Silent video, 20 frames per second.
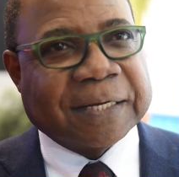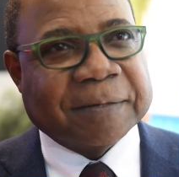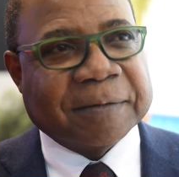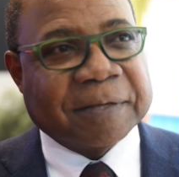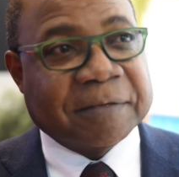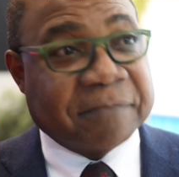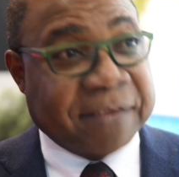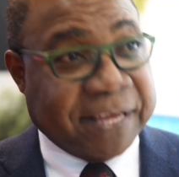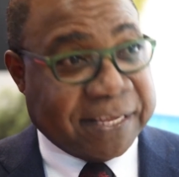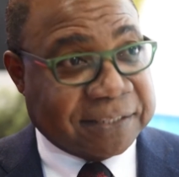
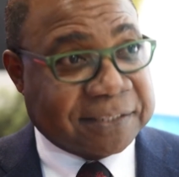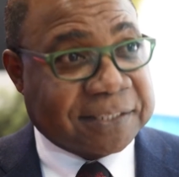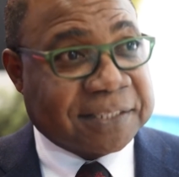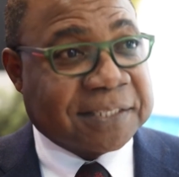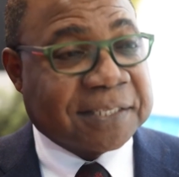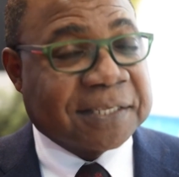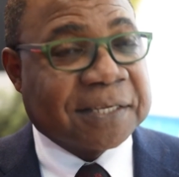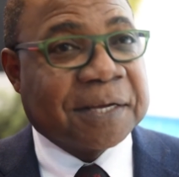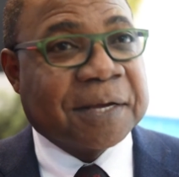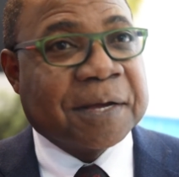
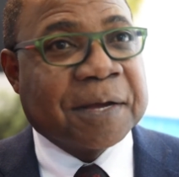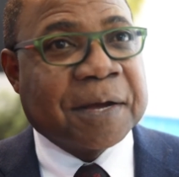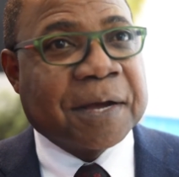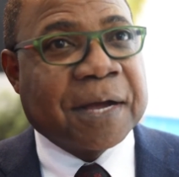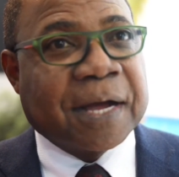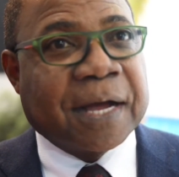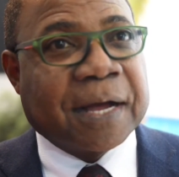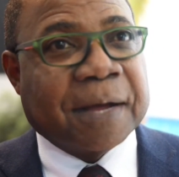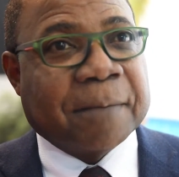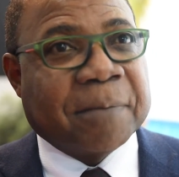events,
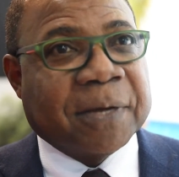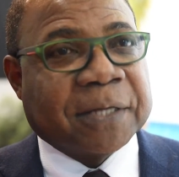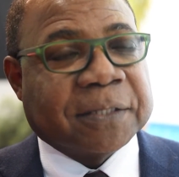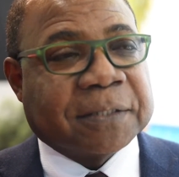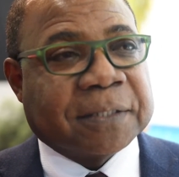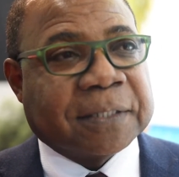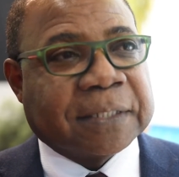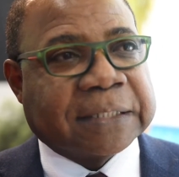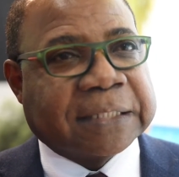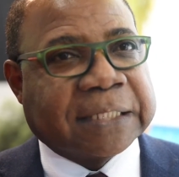but
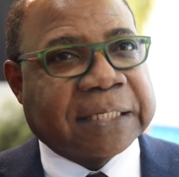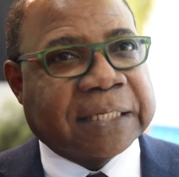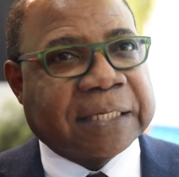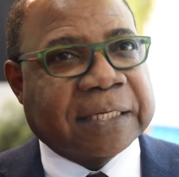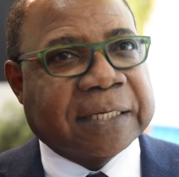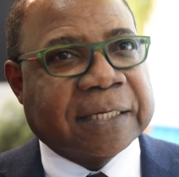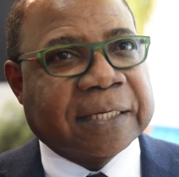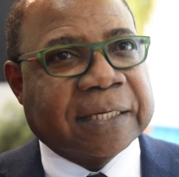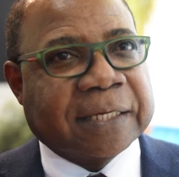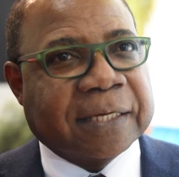
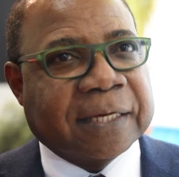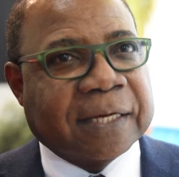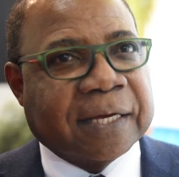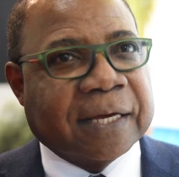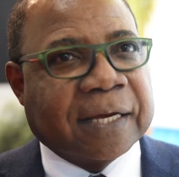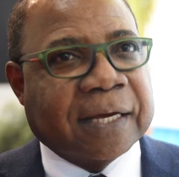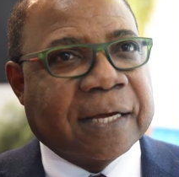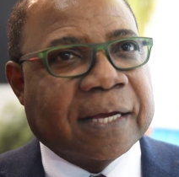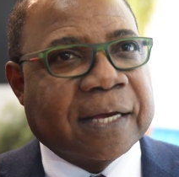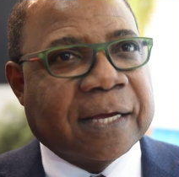the
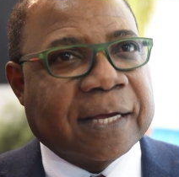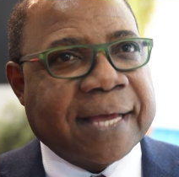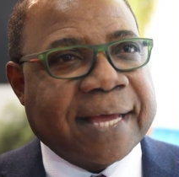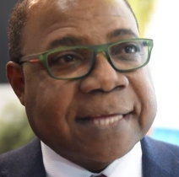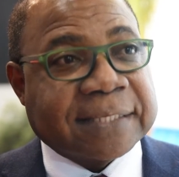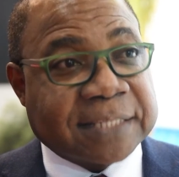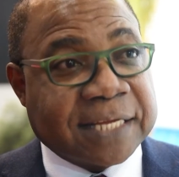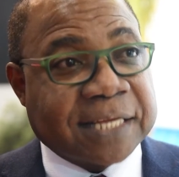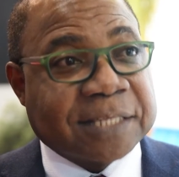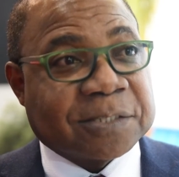
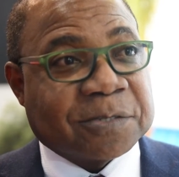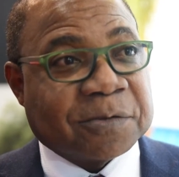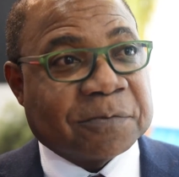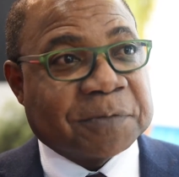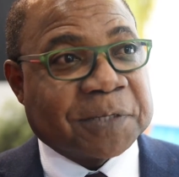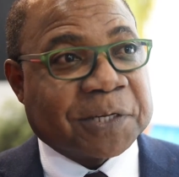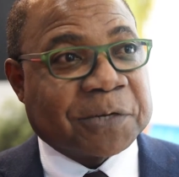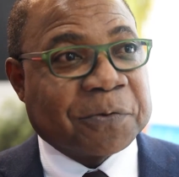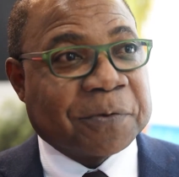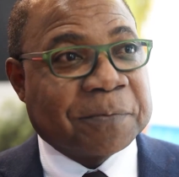essence of
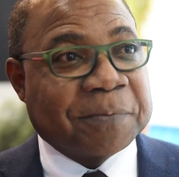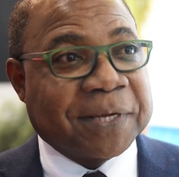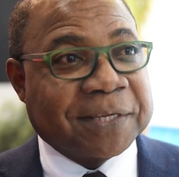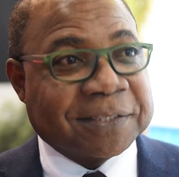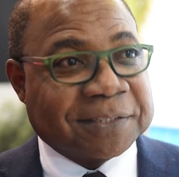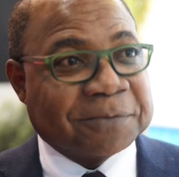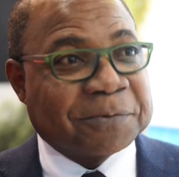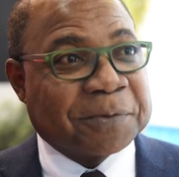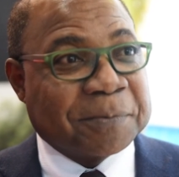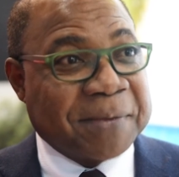the
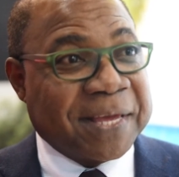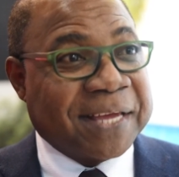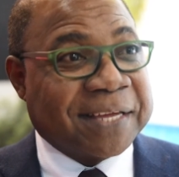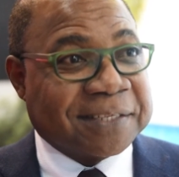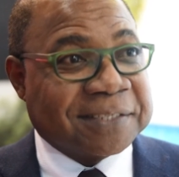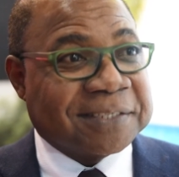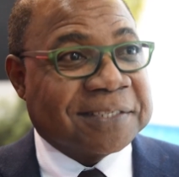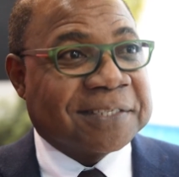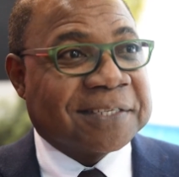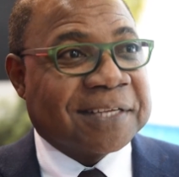Caribbean
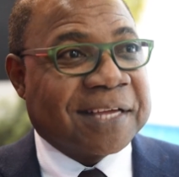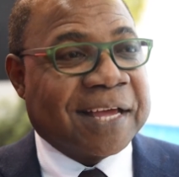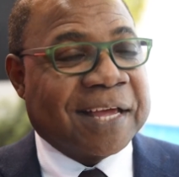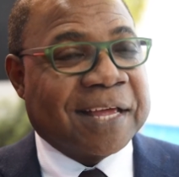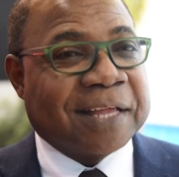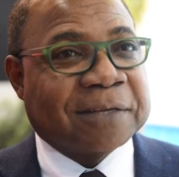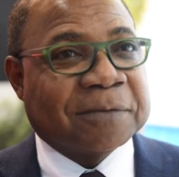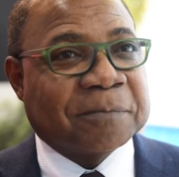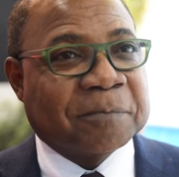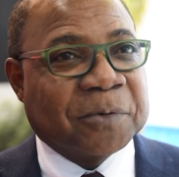remains,
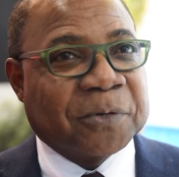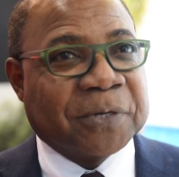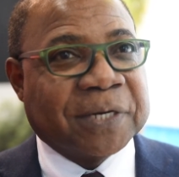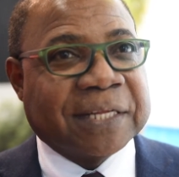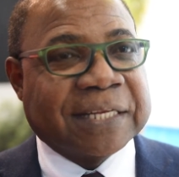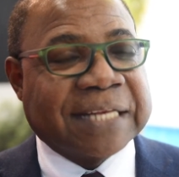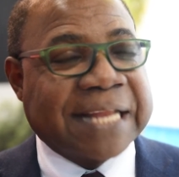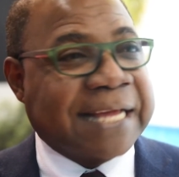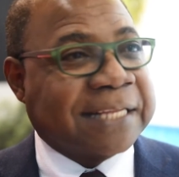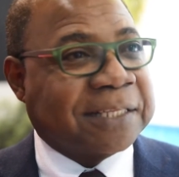and more
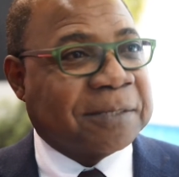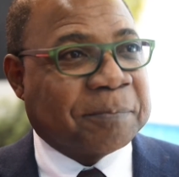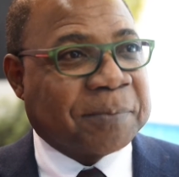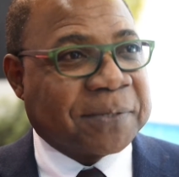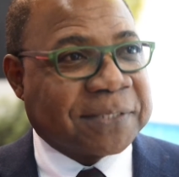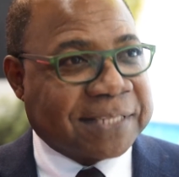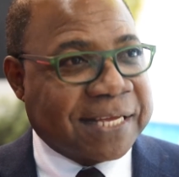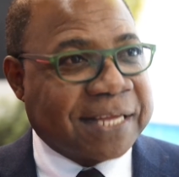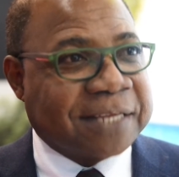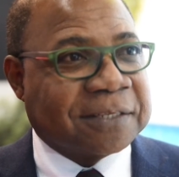than
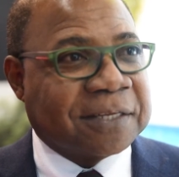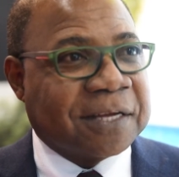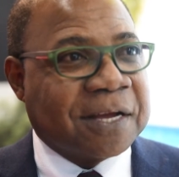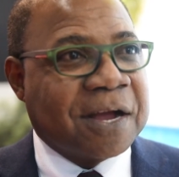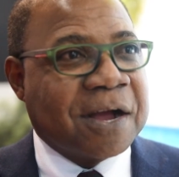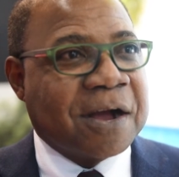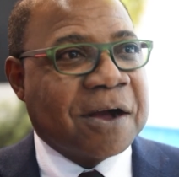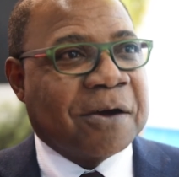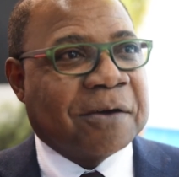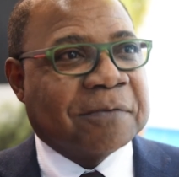90%
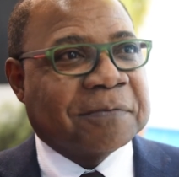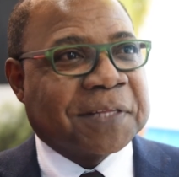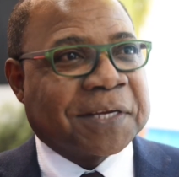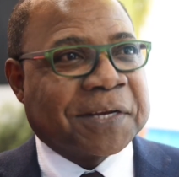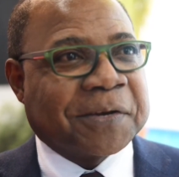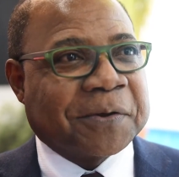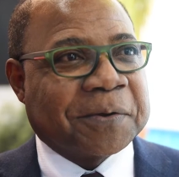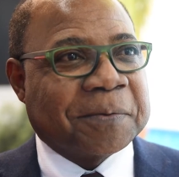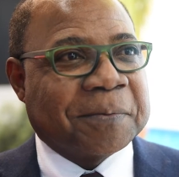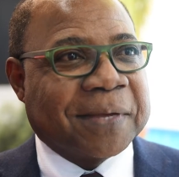of the
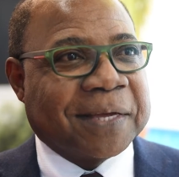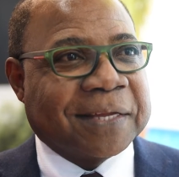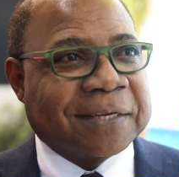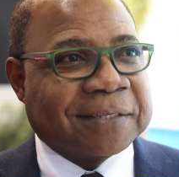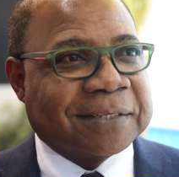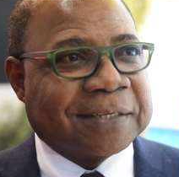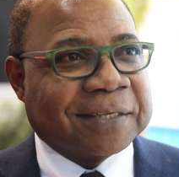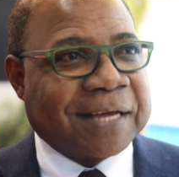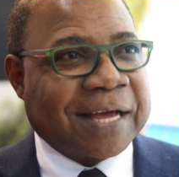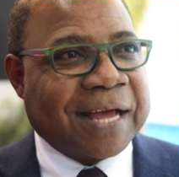
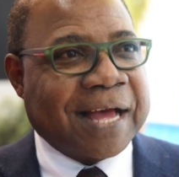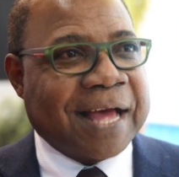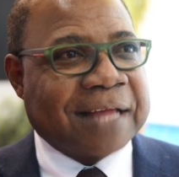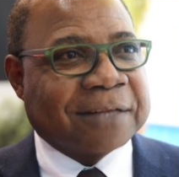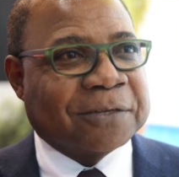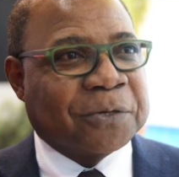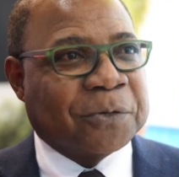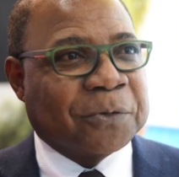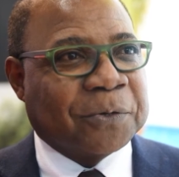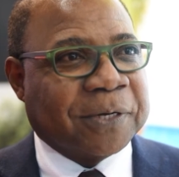Caribbean
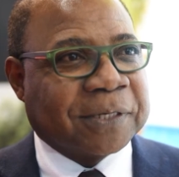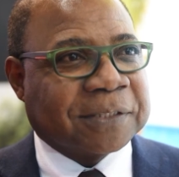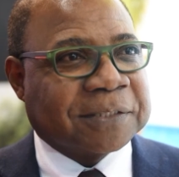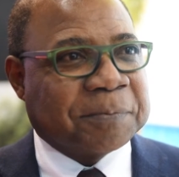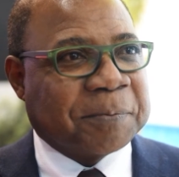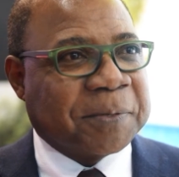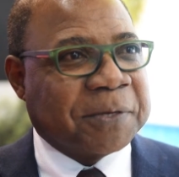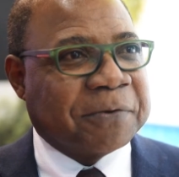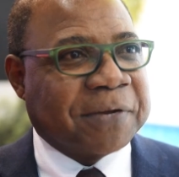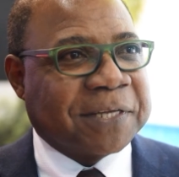had no
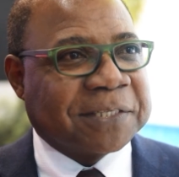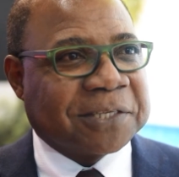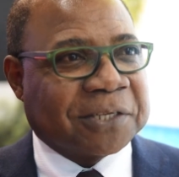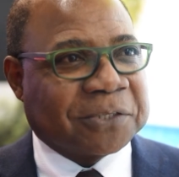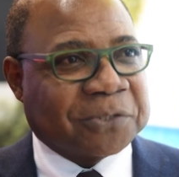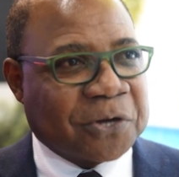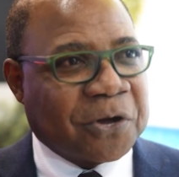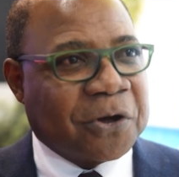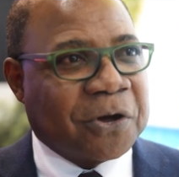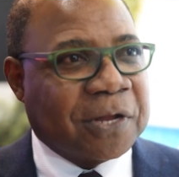experience
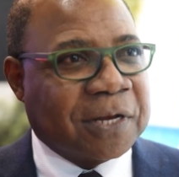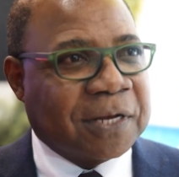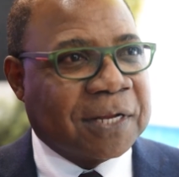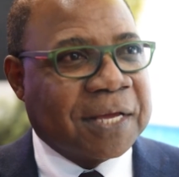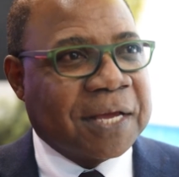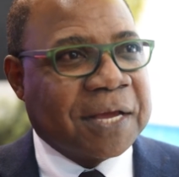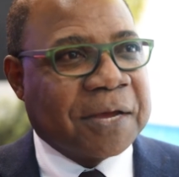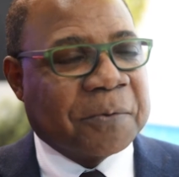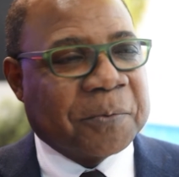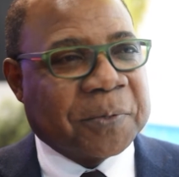at all
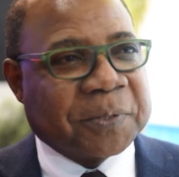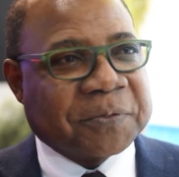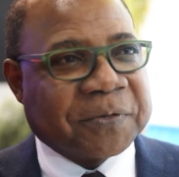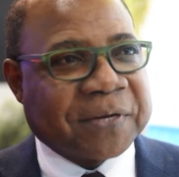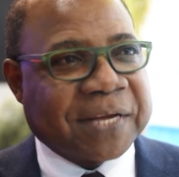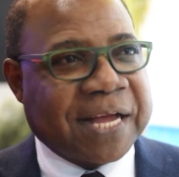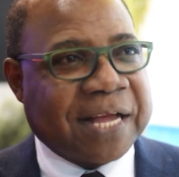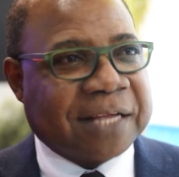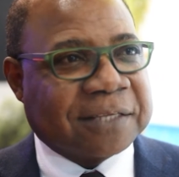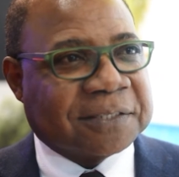with
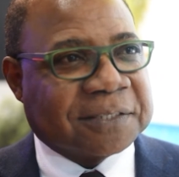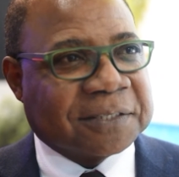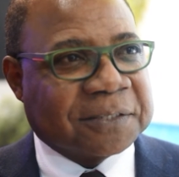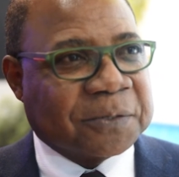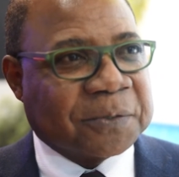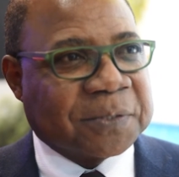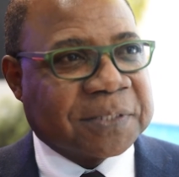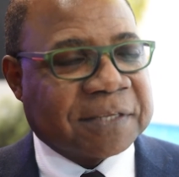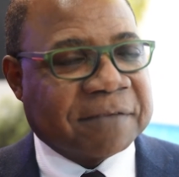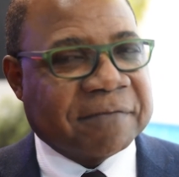regards to
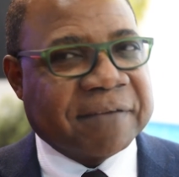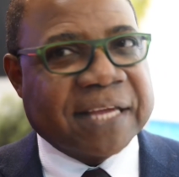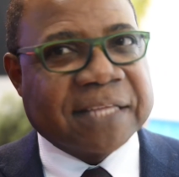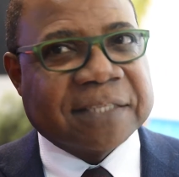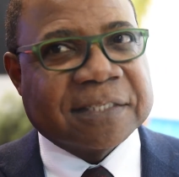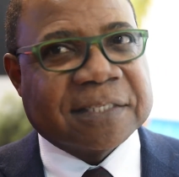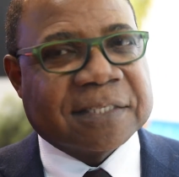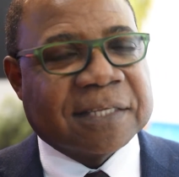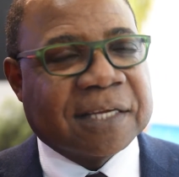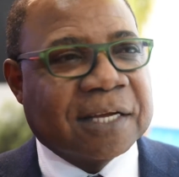those
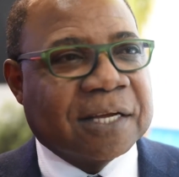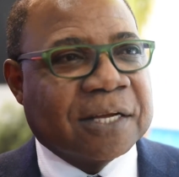events.